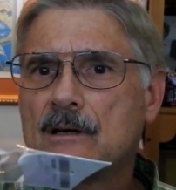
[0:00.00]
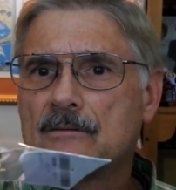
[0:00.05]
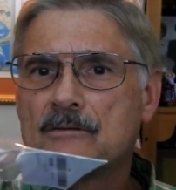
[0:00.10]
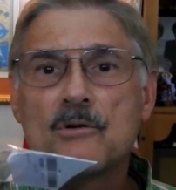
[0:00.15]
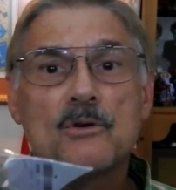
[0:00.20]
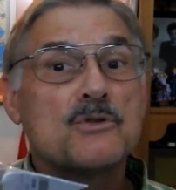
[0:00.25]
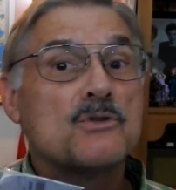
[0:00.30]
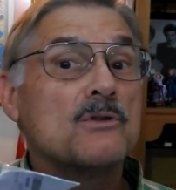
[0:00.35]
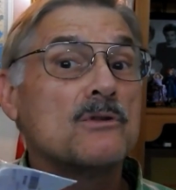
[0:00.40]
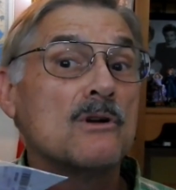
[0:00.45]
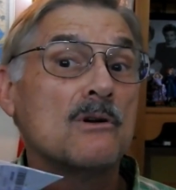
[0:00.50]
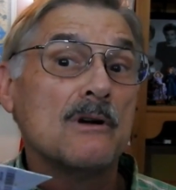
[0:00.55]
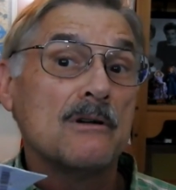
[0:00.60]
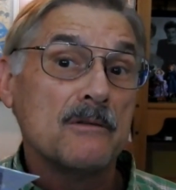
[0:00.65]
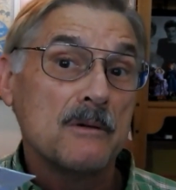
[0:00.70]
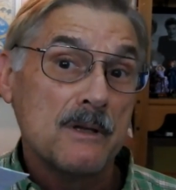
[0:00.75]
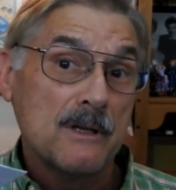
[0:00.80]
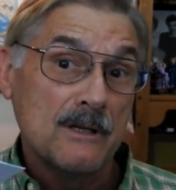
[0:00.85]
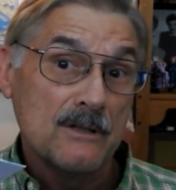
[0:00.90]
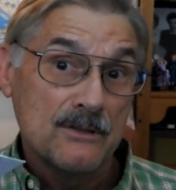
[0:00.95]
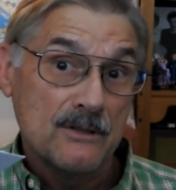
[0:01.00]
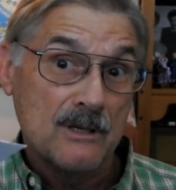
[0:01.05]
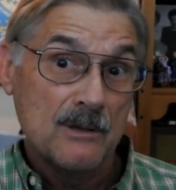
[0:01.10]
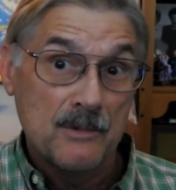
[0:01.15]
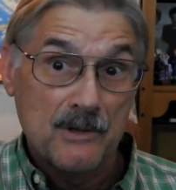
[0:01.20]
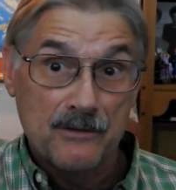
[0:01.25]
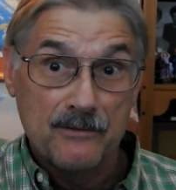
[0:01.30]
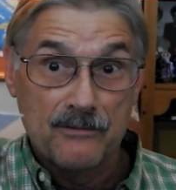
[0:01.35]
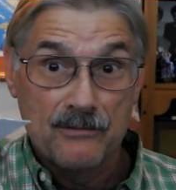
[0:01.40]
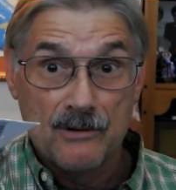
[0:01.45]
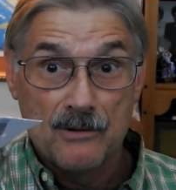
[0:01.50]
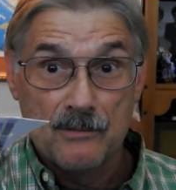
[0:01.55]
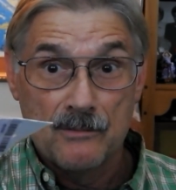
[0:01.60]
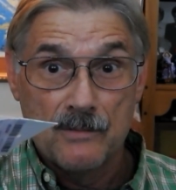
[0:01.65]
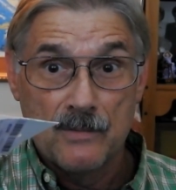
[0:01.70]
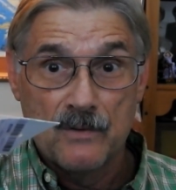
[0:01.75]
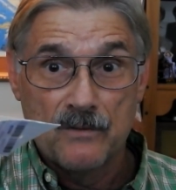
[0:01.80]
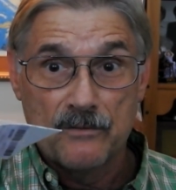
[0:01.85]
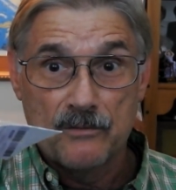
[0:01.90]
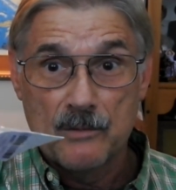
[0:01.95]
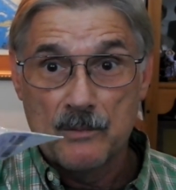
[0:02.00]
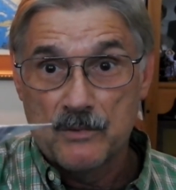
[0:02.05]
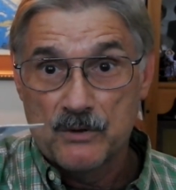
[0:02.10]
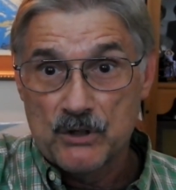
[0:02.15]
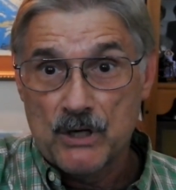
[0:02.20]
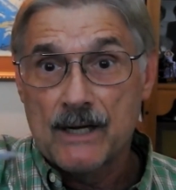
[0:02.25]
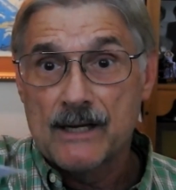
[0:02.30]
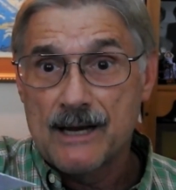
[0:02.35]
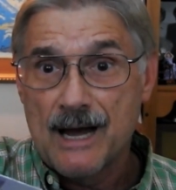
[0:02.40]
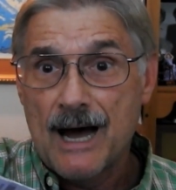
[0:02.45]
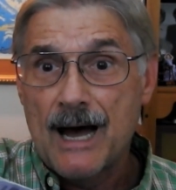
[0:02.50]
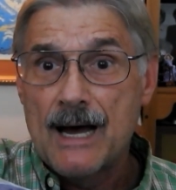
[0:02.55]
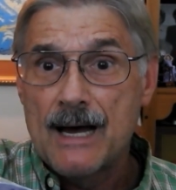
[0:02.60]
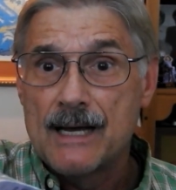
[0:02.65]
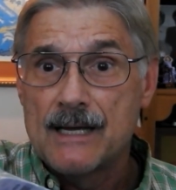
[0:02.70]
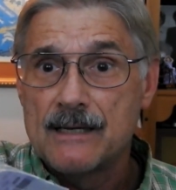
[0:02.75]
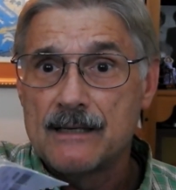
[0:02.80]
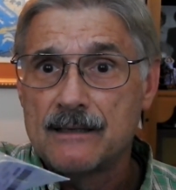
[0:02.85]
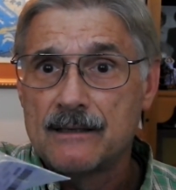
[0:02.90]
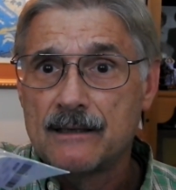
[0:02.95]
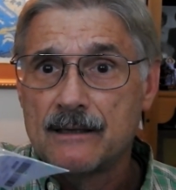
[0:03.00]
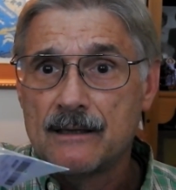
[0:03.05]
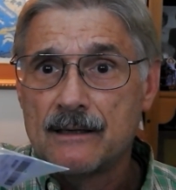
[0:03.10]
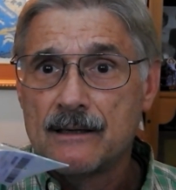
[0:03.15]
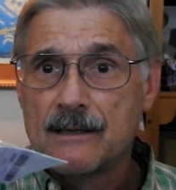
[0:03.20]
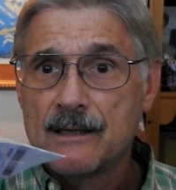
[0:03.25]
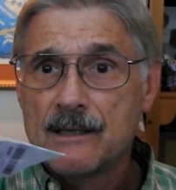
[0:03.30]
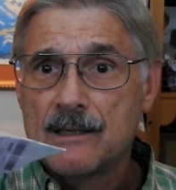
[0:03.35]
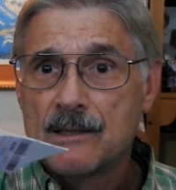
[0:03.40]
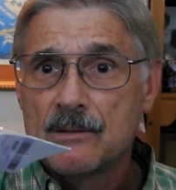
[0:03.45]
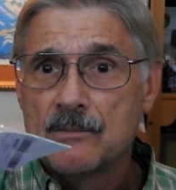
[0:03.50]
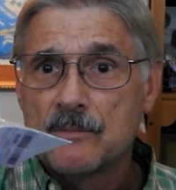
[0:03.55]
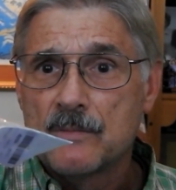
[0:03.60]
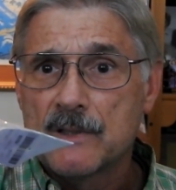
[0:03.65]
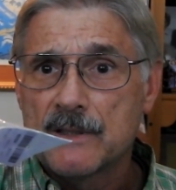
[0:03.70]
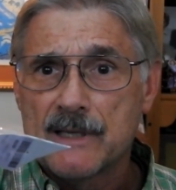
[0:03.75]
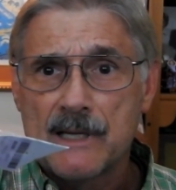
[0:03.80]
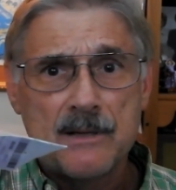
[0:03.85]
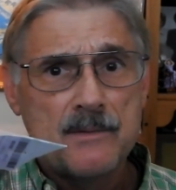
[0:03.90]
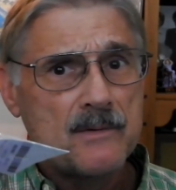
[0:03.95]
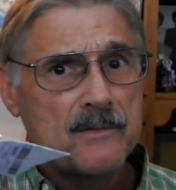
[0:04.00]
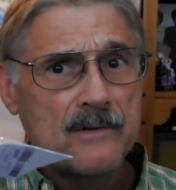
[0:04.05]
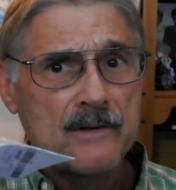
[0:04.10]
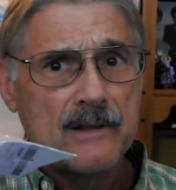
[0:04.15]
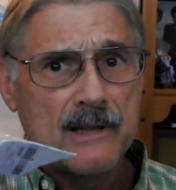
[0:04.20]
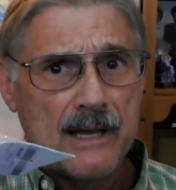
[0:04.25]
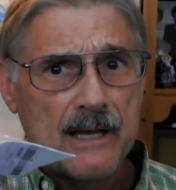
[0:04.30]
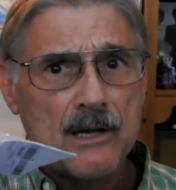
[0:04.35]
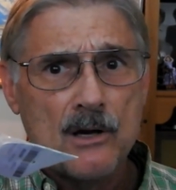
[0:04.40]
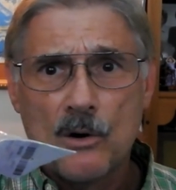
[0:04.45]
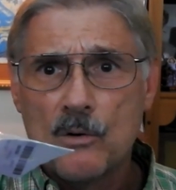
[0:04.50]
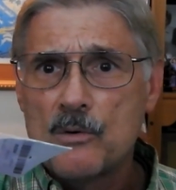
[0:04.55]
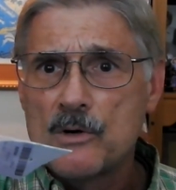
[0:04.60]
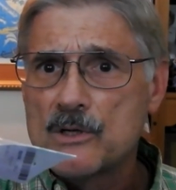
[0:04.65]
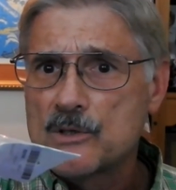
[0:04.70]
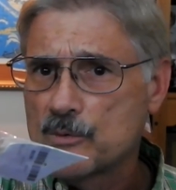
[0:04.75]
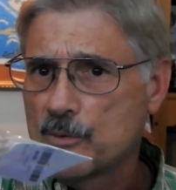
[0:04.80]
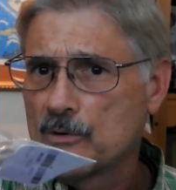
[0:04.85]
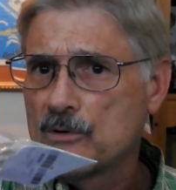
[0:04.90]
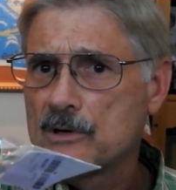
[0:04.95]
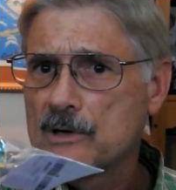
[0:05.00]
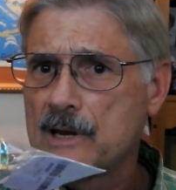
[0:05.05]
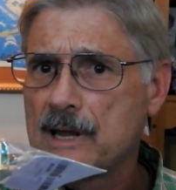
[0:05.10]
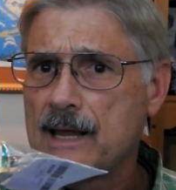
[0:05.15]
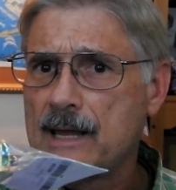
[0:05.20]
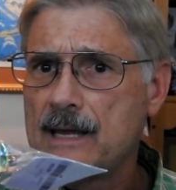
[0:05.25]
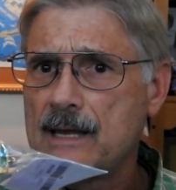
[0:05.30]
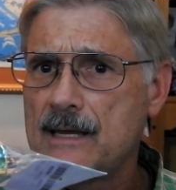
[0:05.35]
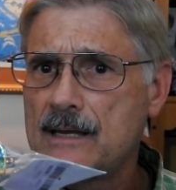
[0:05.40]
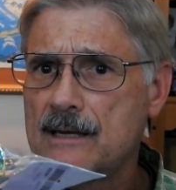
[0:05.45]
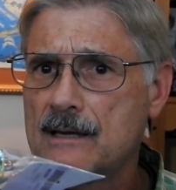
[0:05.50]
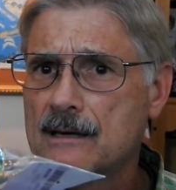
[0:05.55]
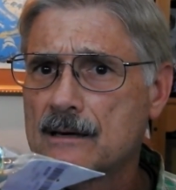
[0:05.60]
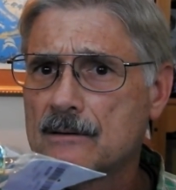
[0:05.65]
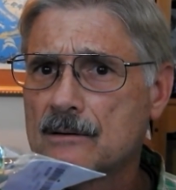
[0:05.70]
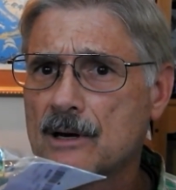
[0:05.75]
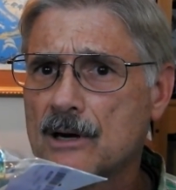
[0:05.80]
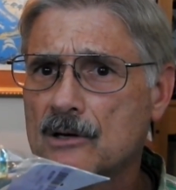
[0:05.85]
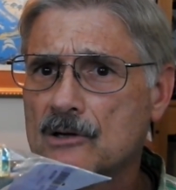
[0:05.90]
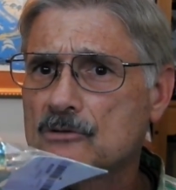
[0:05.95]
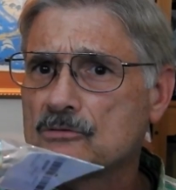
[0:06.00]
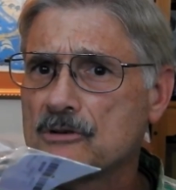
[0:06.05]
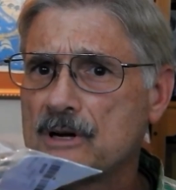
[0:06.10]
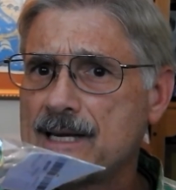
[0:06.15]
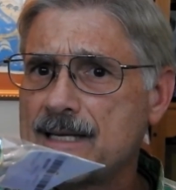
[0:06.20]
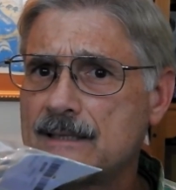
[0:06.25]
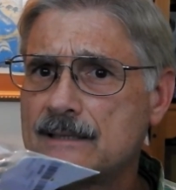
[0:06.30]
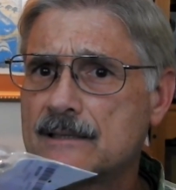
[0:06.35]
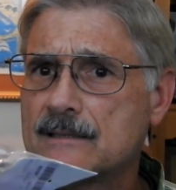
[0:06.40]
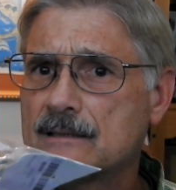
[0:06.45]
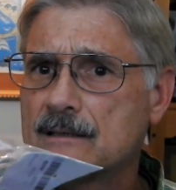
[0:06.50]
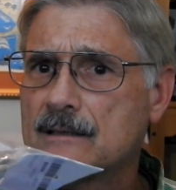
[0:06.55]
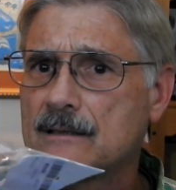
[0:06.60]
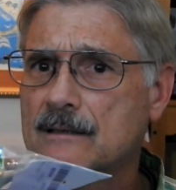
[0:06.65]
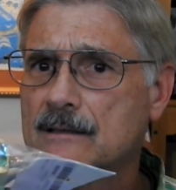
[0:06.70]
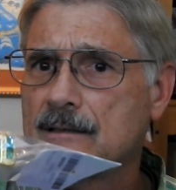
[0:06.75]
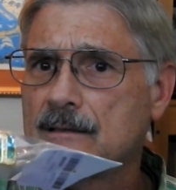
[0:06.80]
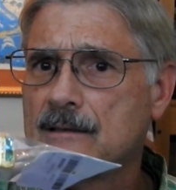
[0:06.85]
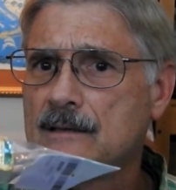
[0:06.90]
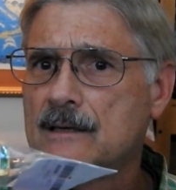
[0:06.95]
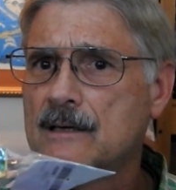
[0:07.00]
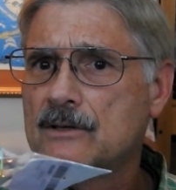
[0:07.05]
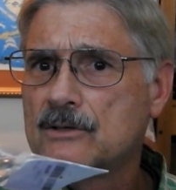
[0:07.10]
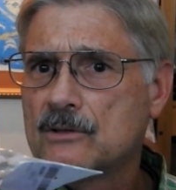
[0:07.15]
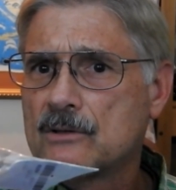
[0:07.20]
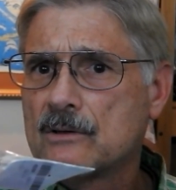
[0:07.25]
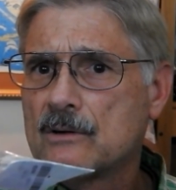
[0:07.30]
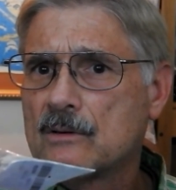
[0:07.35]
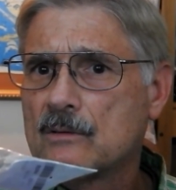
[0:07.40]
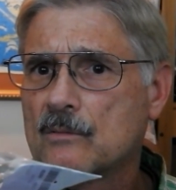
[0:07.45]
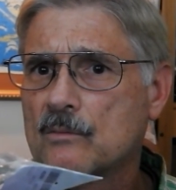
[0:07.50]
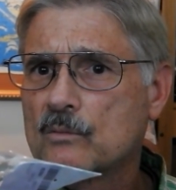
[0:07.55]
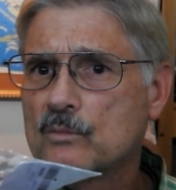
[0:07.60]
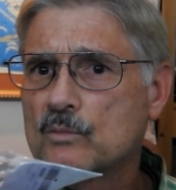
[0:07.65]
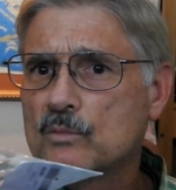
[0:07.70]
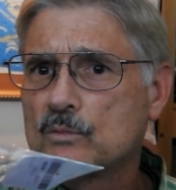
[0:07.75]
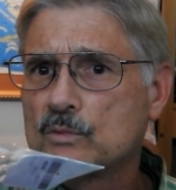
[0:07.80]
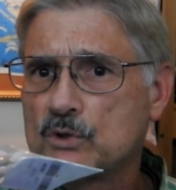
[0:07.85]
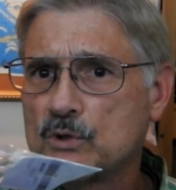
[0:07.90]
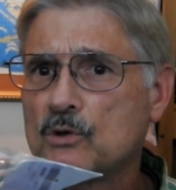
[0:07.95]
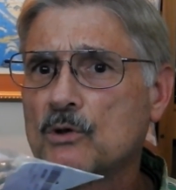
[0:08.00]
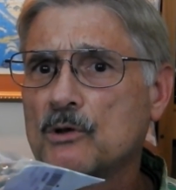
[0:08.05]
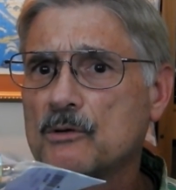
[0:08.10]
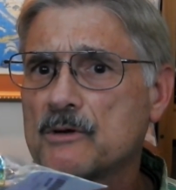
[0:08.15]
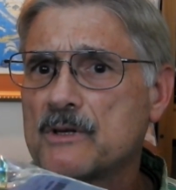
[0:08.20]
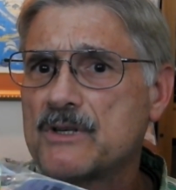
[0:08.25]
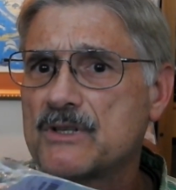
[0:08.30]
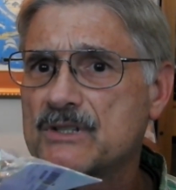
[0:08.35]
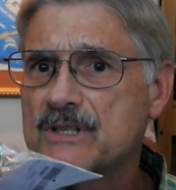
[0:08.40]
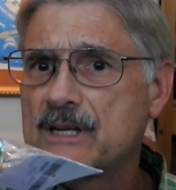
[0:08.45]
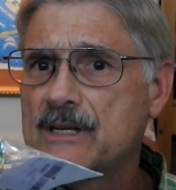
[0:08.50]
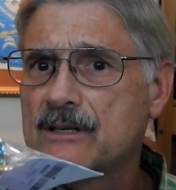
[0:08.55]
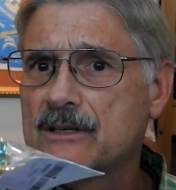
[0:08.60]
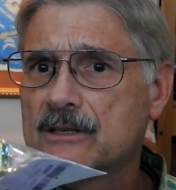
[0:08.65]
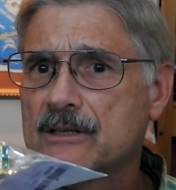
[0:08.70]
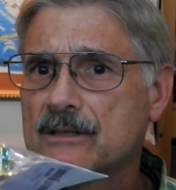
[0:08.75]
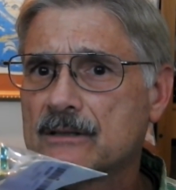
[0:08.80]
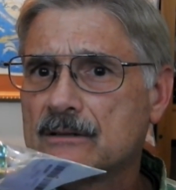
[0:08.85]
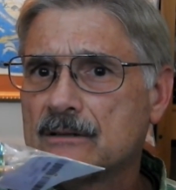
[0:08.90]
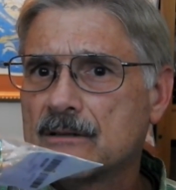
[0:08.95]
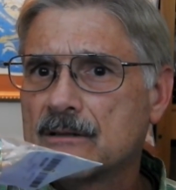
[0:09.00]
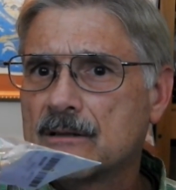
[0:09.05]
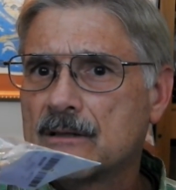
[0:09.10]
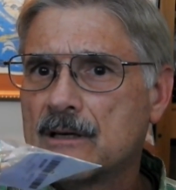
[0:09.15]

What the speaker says: Of course, you know everything's coming from Shanghai, but they always were a great jewelry center.